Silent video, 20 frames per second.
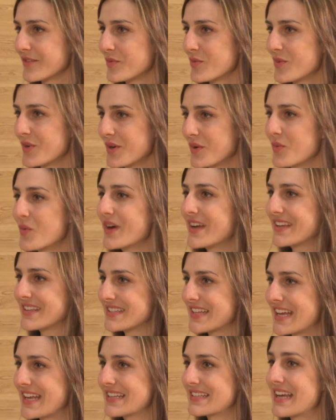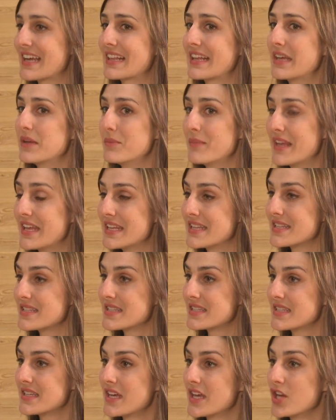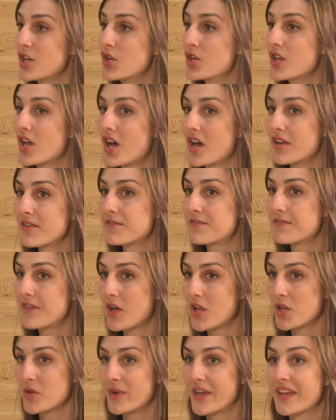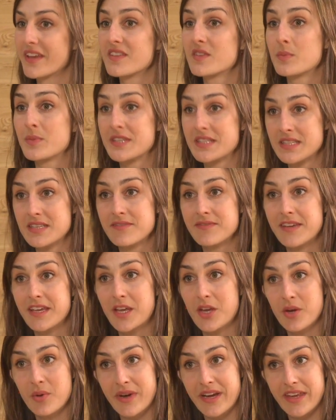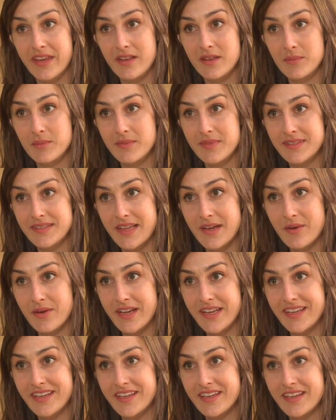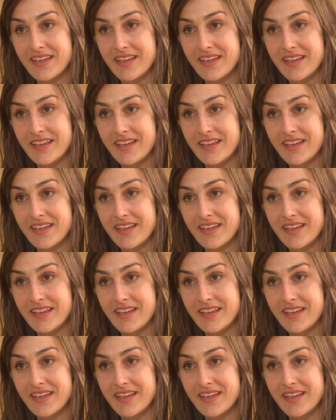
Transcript: What is that exactly? It means you're not following a specific curriculum. Is that right?